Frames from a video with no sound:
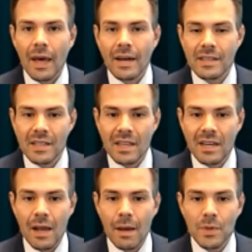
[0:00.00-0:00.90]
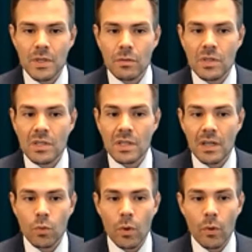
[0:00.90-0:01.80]
and a scene in episode
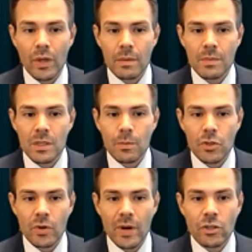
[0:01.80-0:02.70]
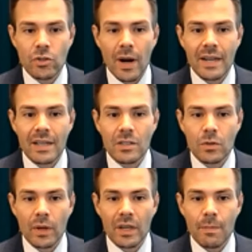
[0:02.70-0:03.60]
six where Williams is portrayed trying to get
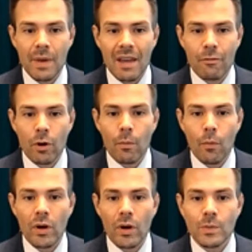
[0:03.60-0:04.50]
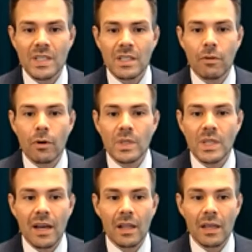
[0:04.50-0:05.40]
Sorokin to pay for a more expensive
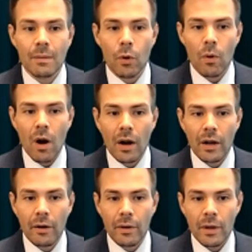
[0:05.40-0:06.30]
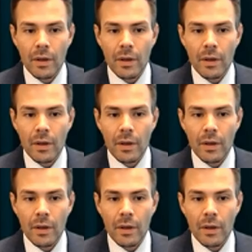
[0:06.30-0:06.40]
hotel in Morocco.